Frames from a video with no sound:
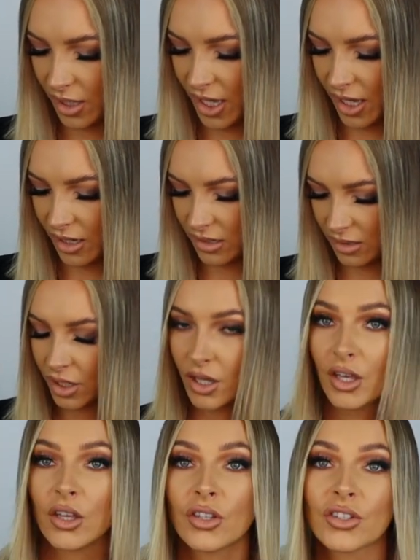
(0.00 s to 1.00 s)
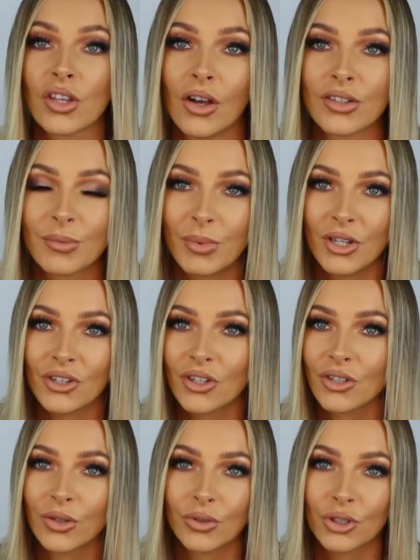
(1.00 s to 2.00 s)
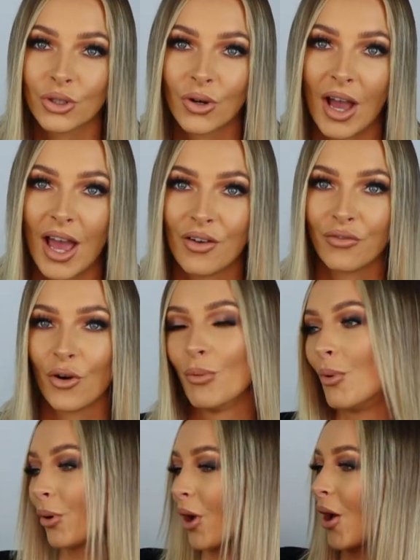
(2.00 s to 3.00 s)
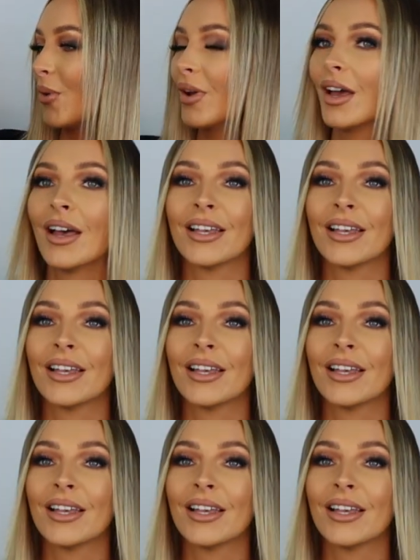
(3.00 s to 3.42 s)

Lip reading: is. Sauce, but it's just called a short hair formal coat.